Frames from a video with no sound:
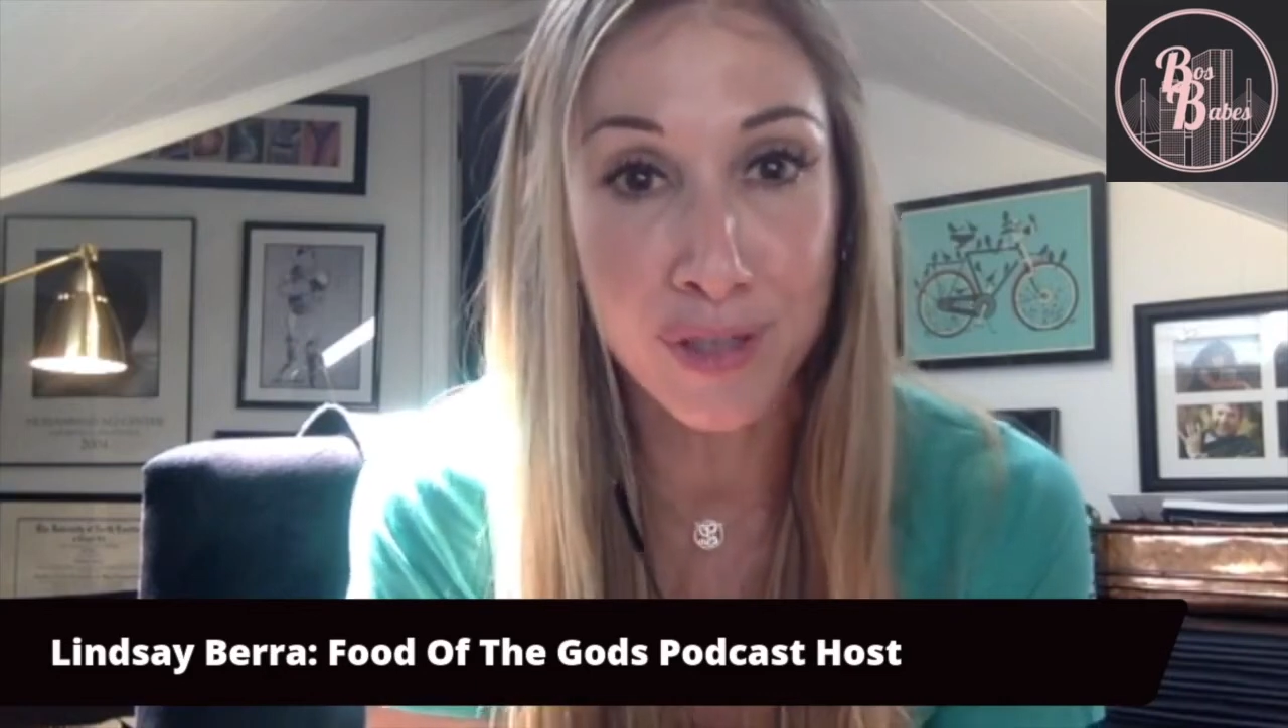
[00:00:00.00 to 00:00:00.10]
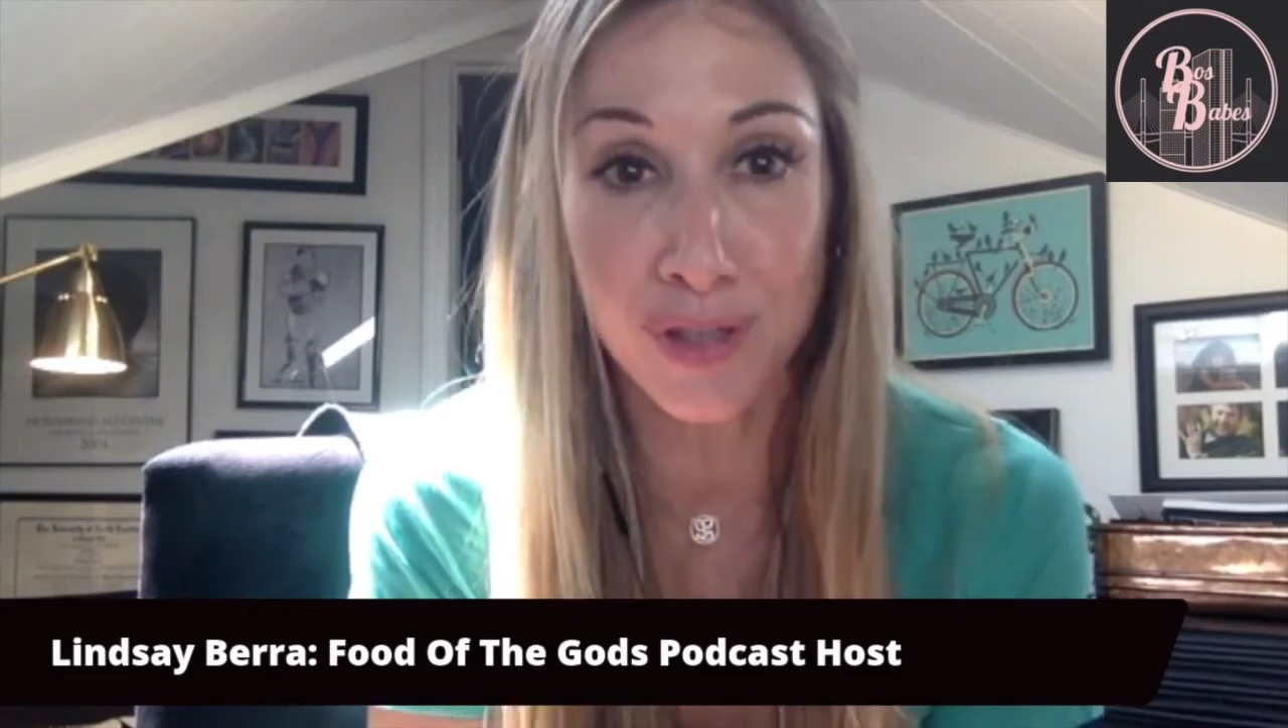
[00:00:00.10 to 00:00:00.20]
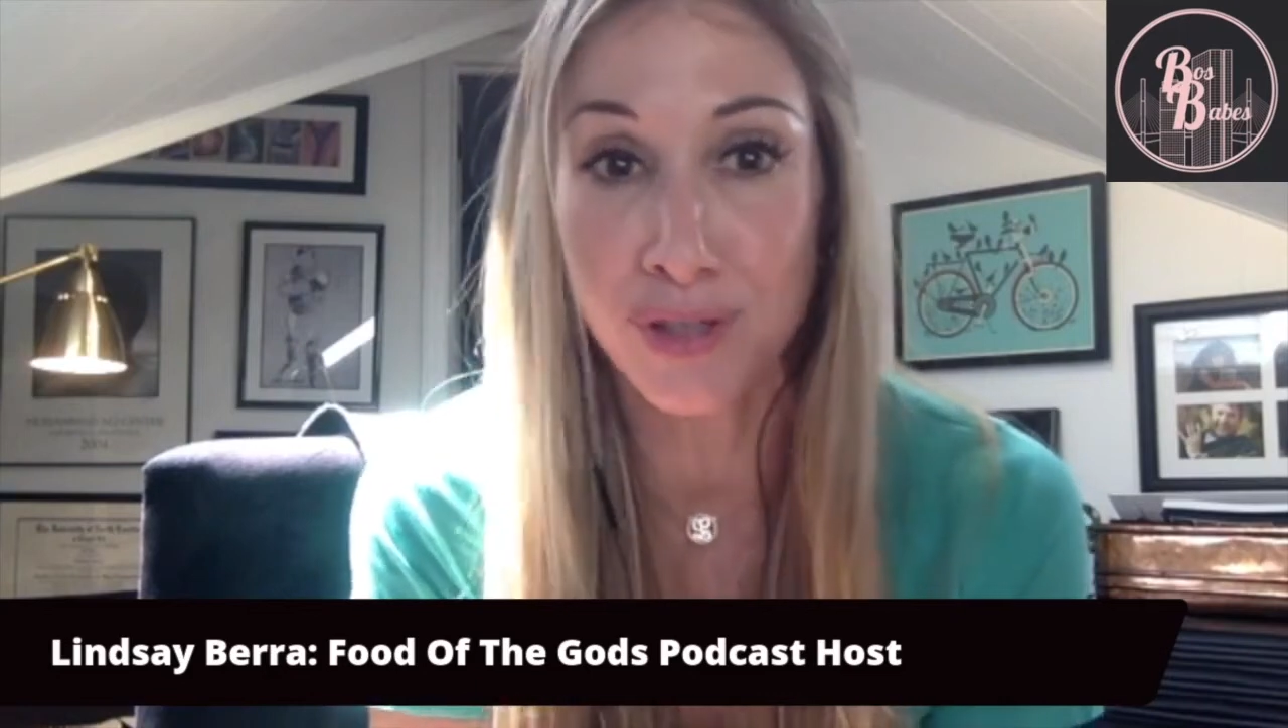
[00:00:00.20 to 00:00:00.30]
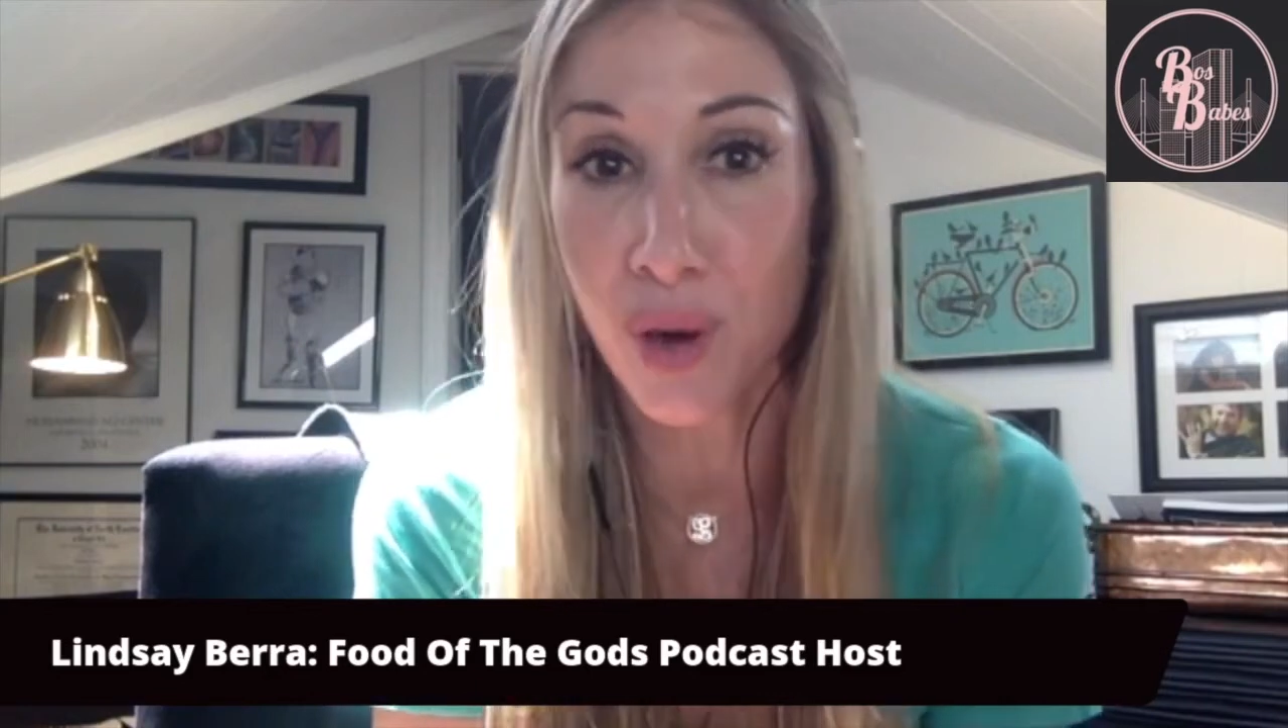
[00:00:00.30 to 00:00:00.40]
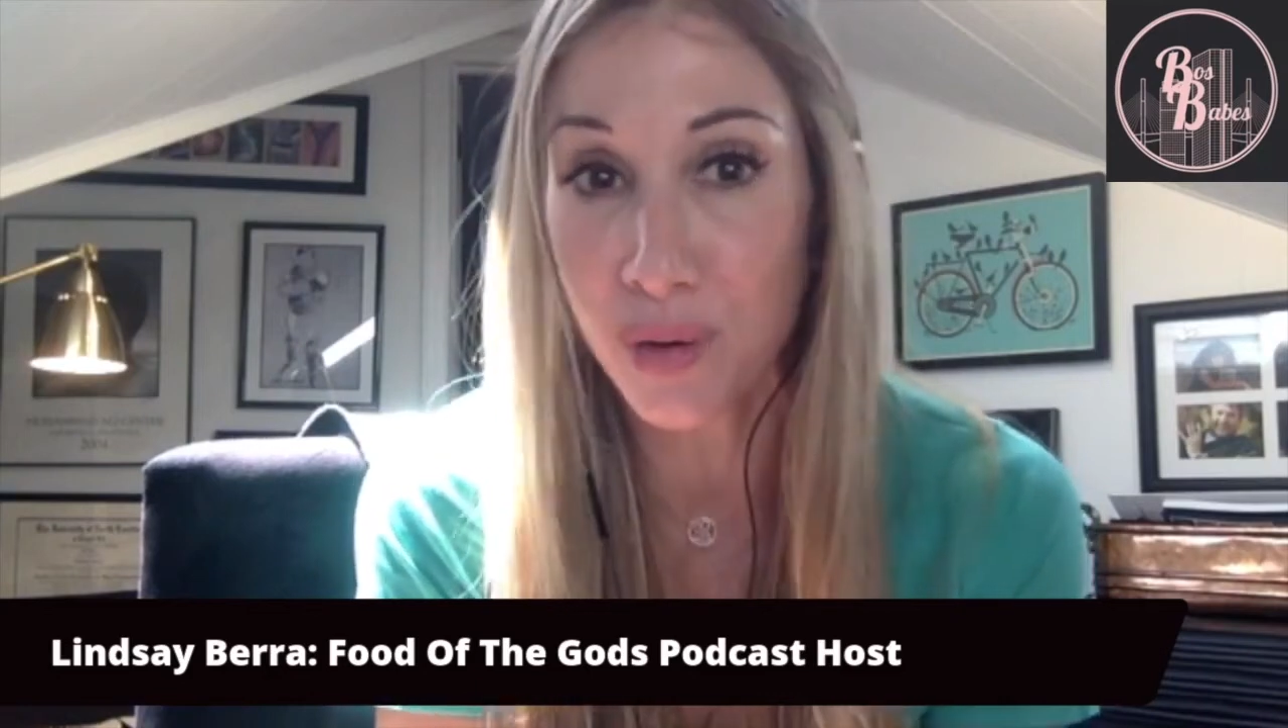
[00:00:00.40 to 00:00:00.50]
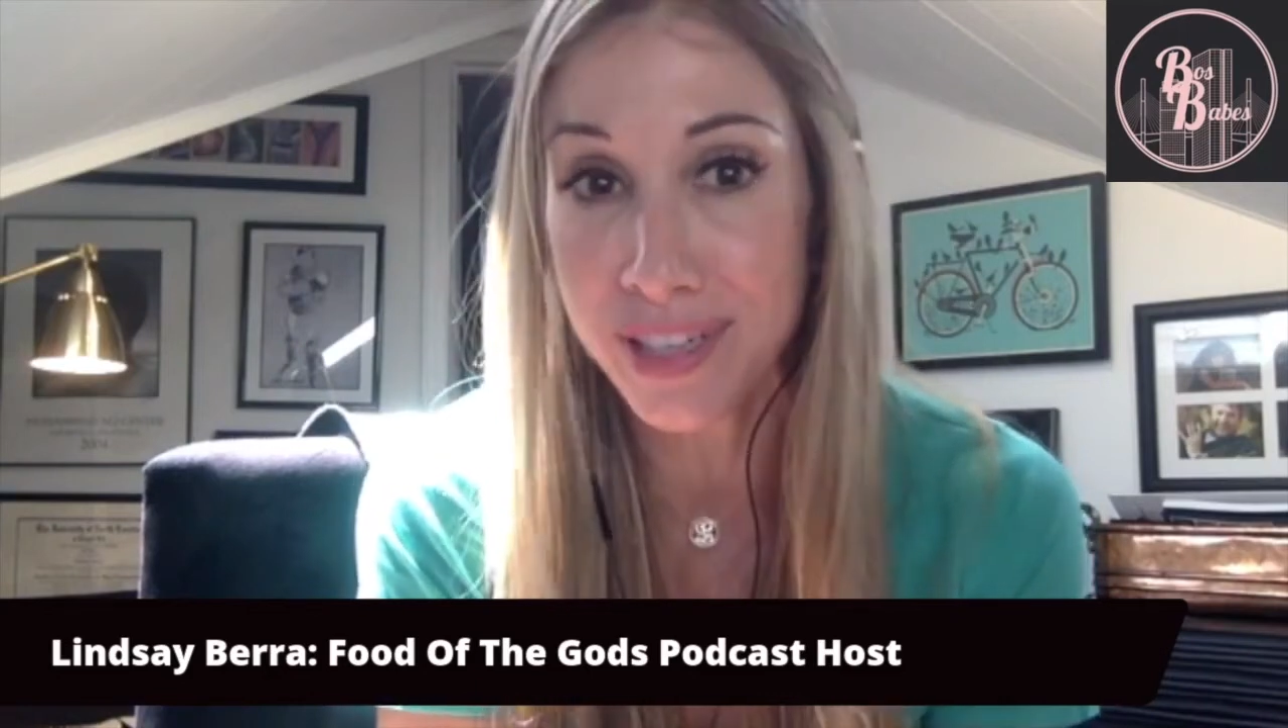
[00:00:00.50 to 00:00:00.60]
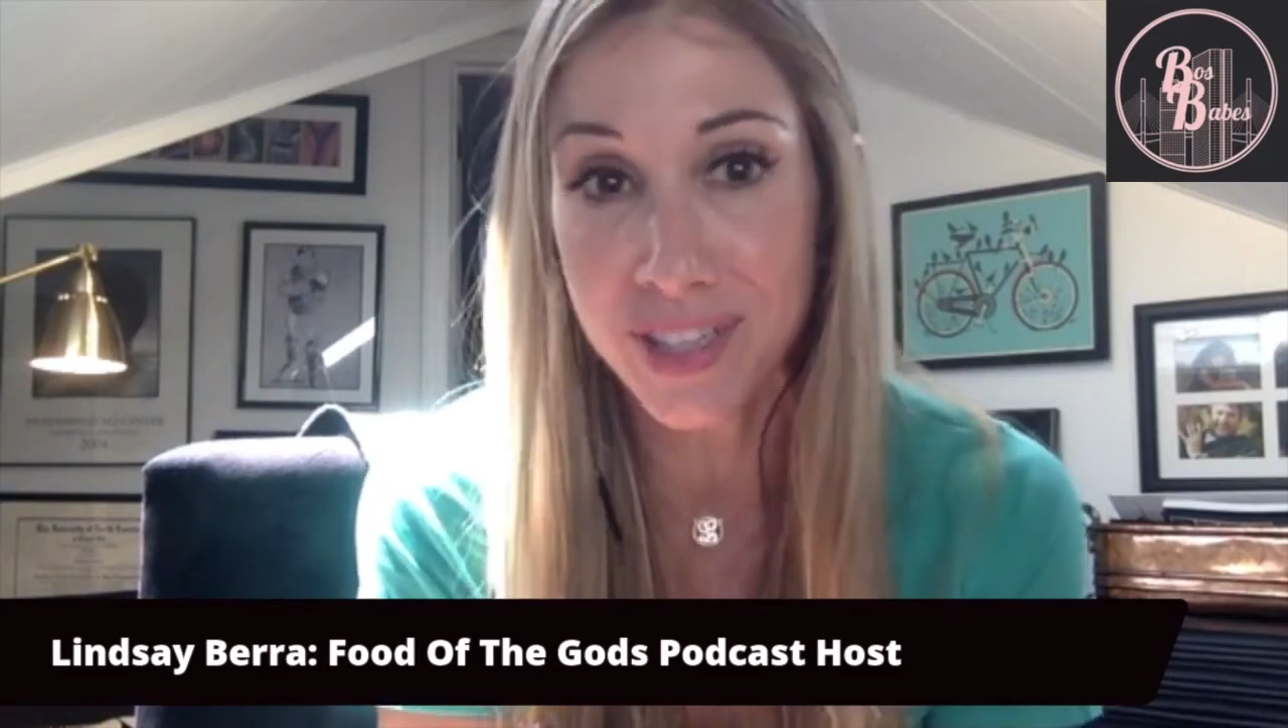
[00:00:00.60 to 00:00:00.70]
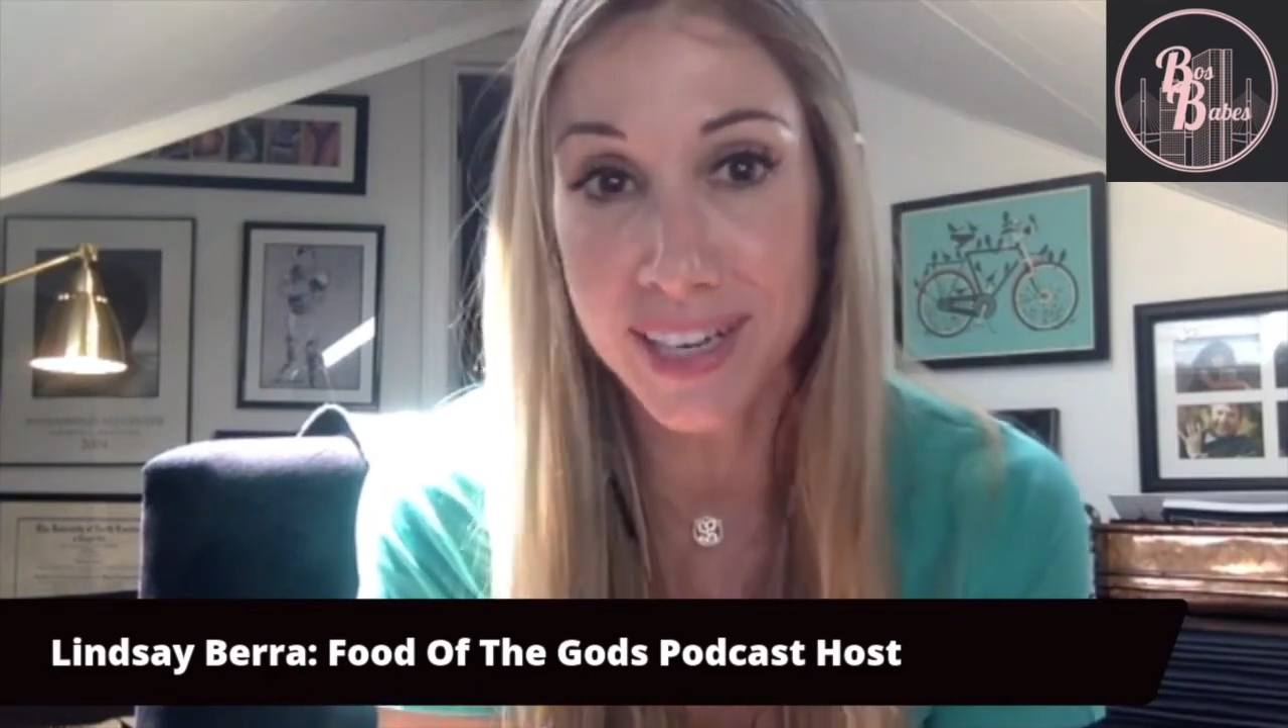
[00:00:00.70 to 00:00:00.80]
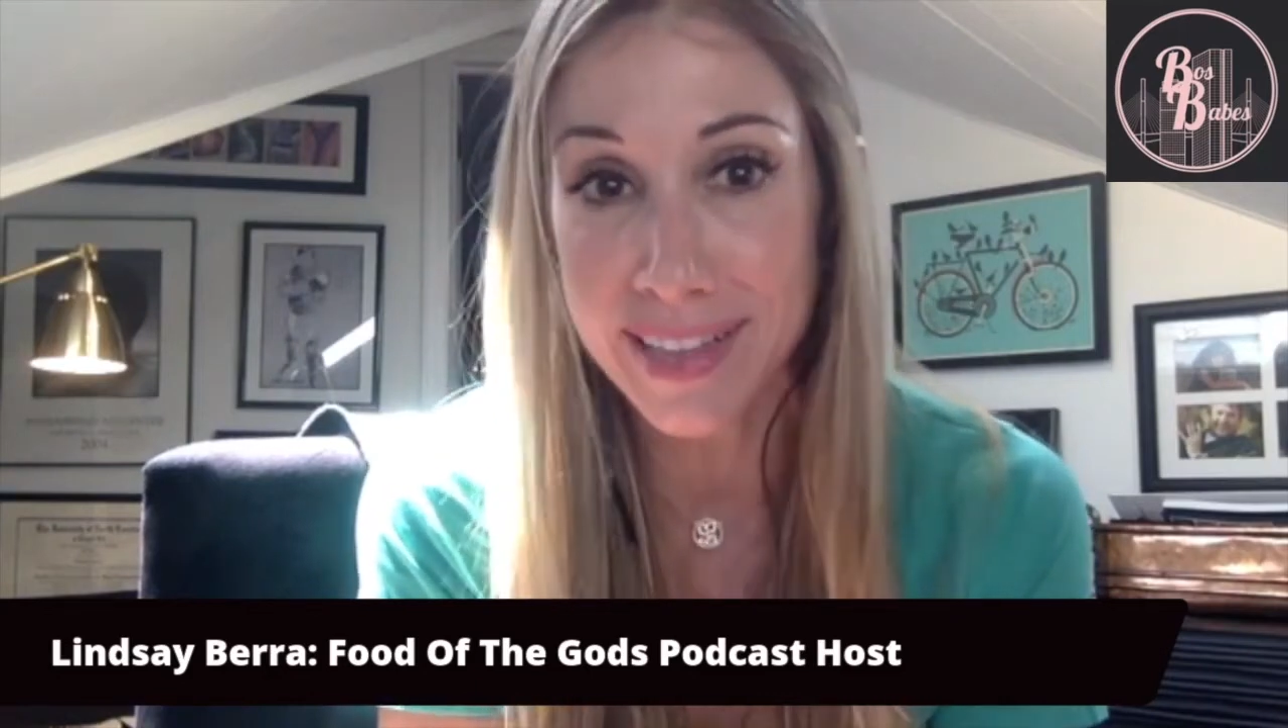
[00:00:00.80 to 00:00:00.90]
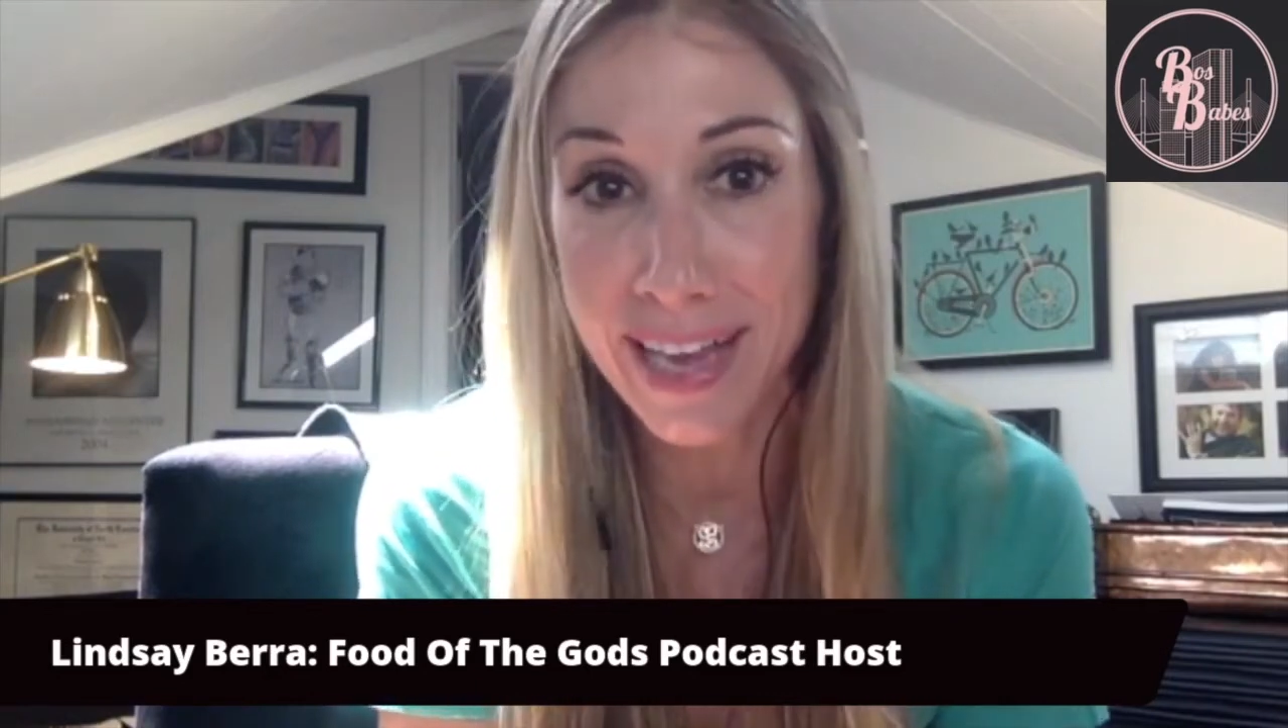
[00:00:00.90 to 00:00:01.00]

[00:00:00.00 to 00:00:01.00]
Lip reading: You should totally check